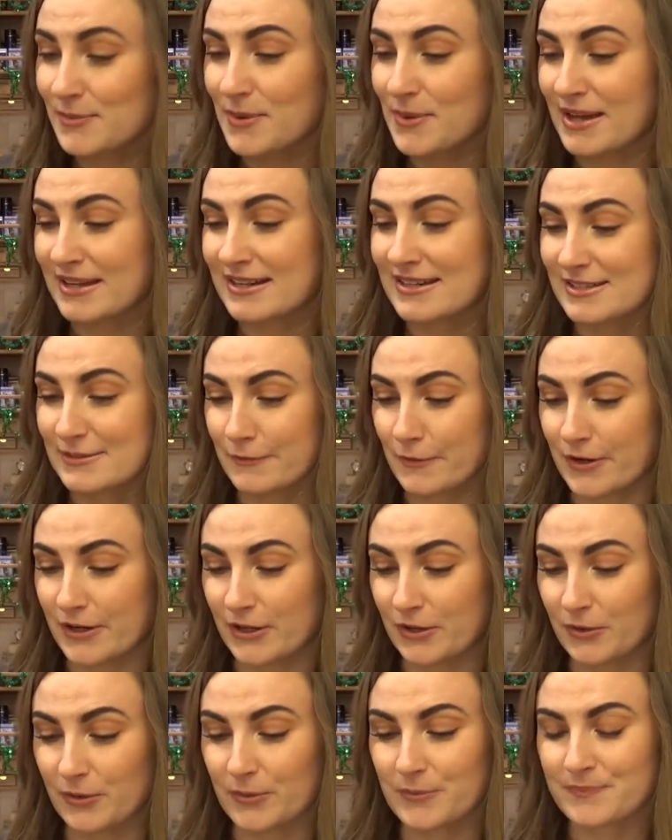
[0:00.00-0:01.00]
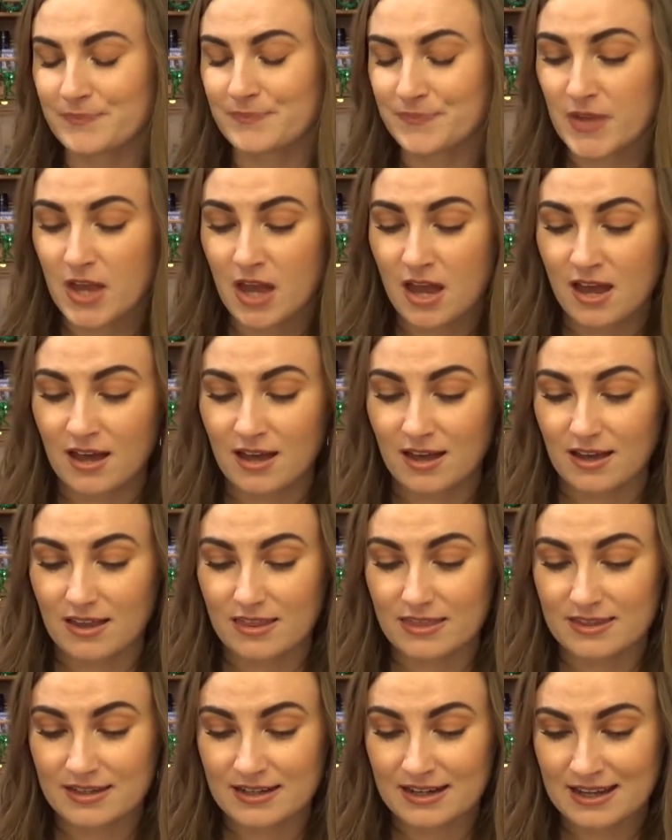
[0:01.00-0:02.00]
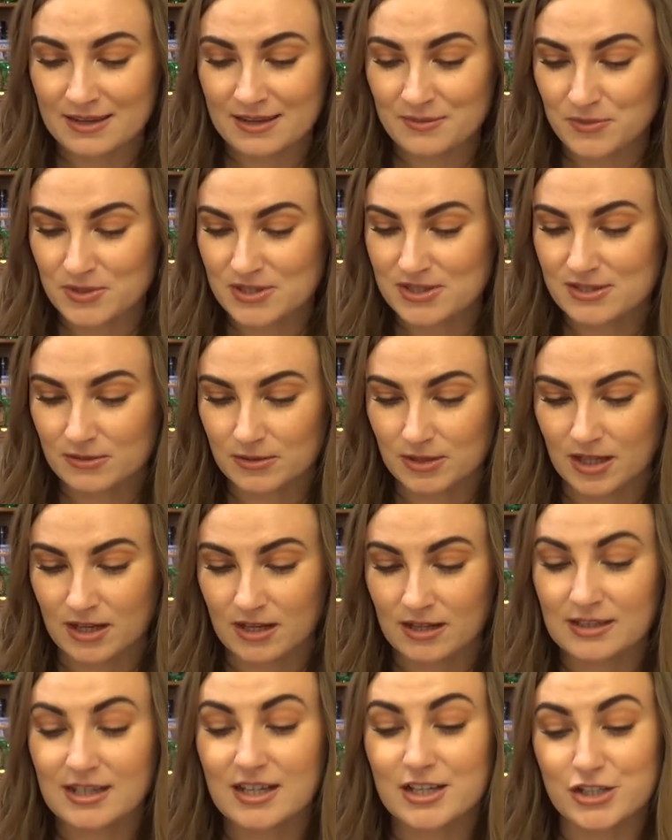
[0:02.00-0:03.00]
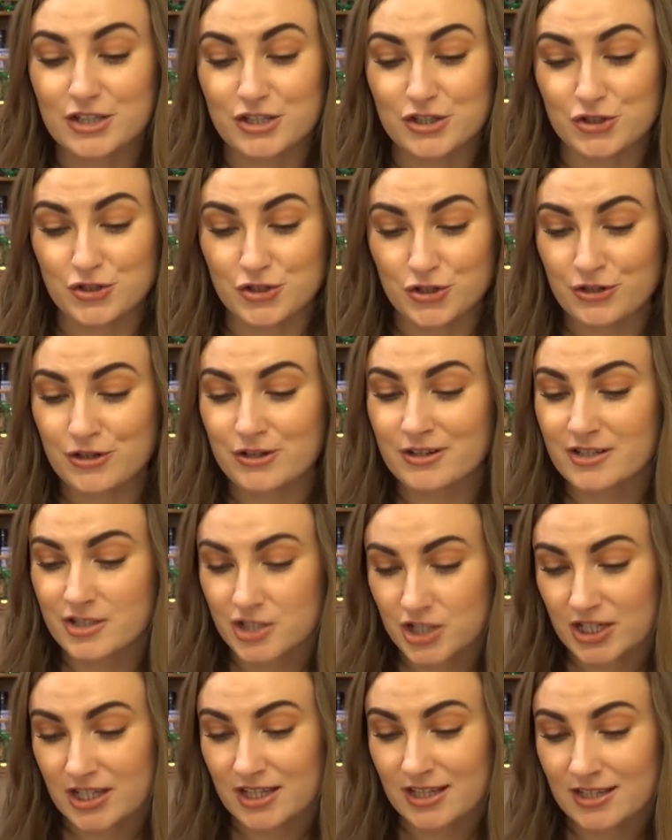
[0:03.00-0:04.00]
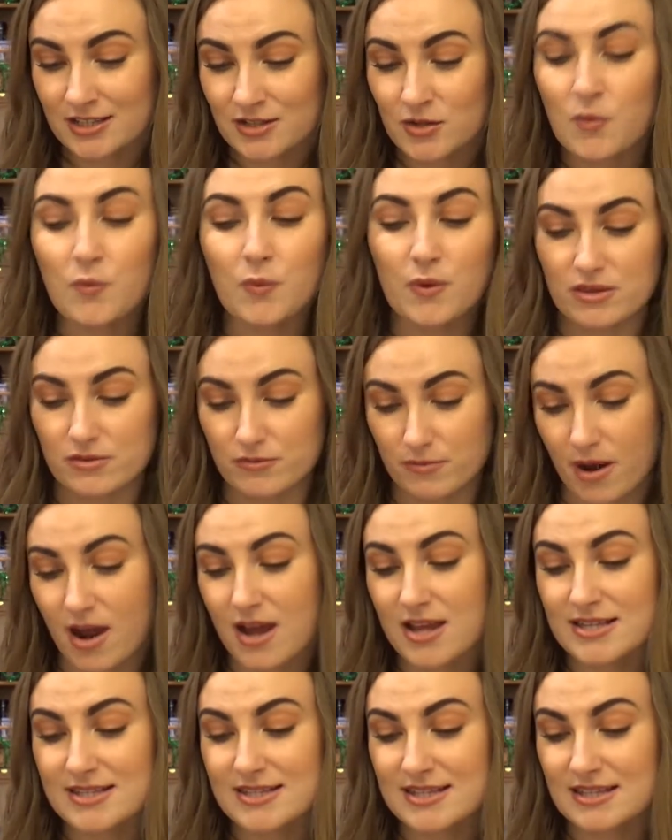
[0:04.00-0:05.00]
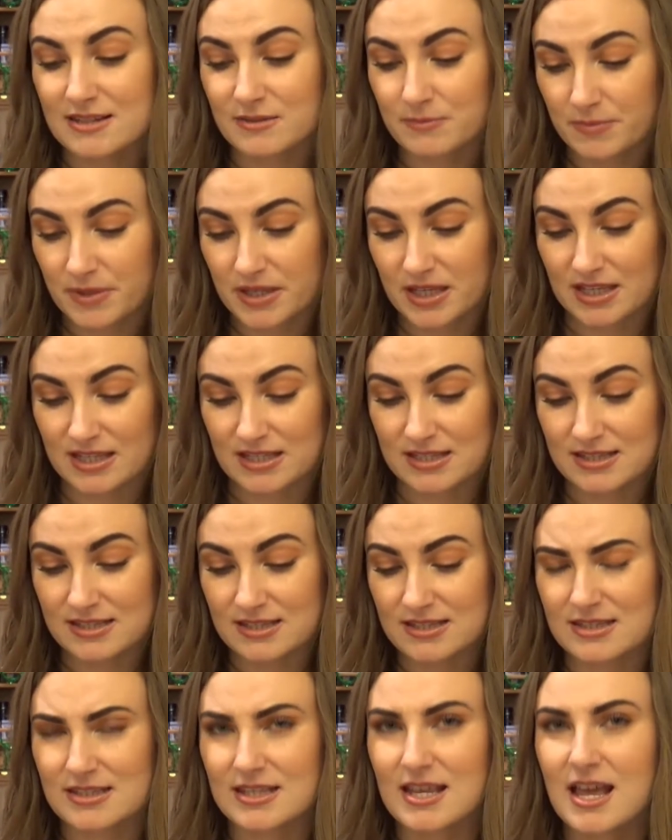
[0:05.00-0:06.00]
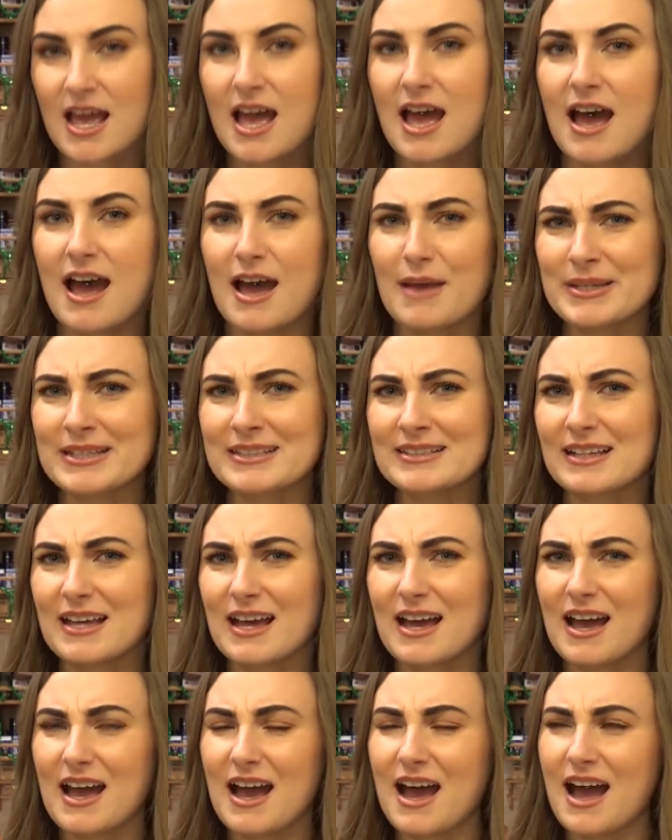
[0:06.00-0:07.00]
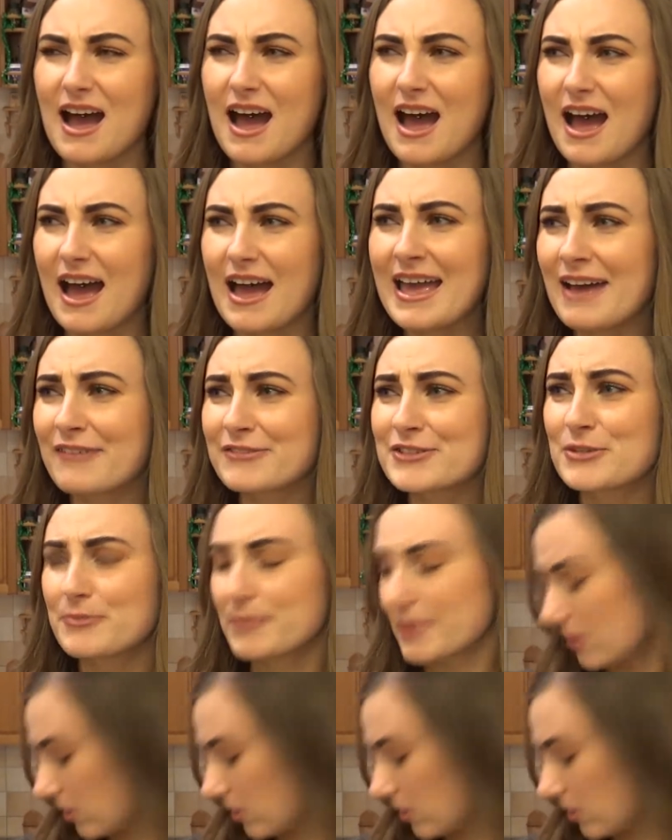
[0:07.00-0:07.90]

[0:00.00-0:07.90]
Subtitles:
one is for you. The name was so long. Jerk chicken with rice and peas. I mean, I have to be